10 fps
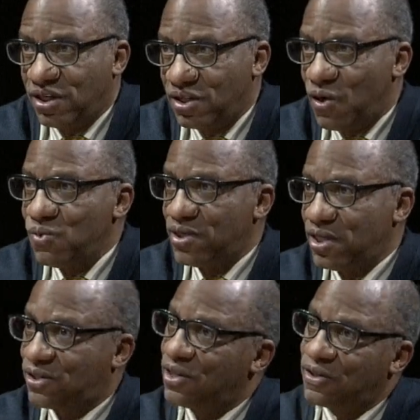mm-hmm. long
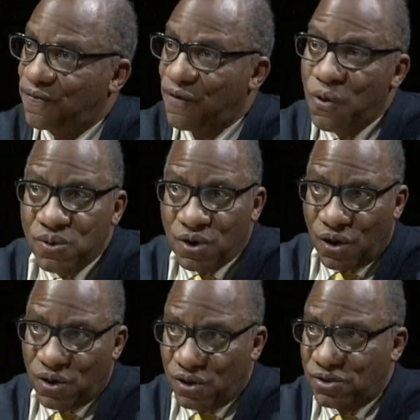distance phone
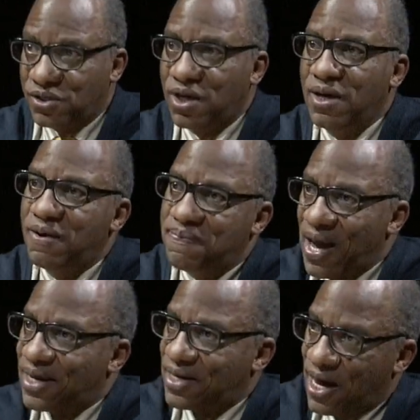calls
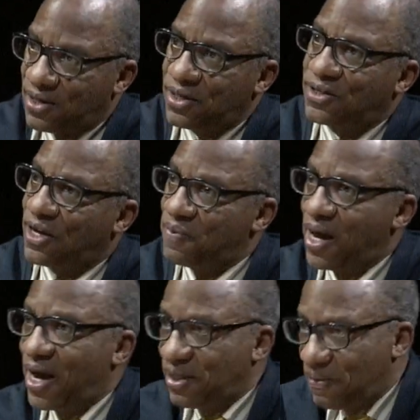back down to Selma,
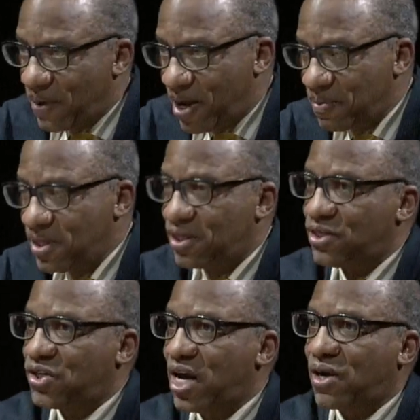Alabama to
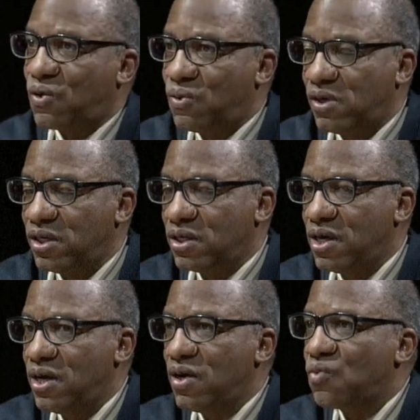check on
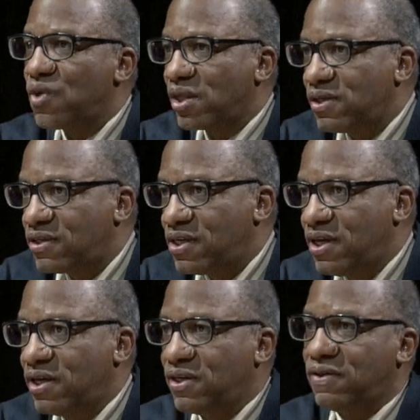
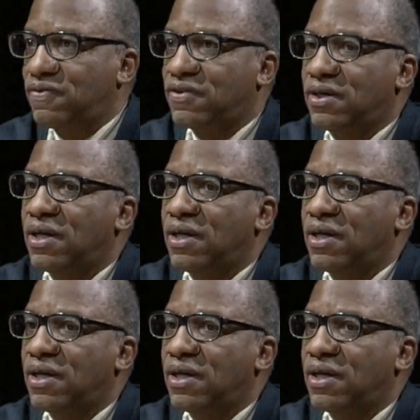relatives,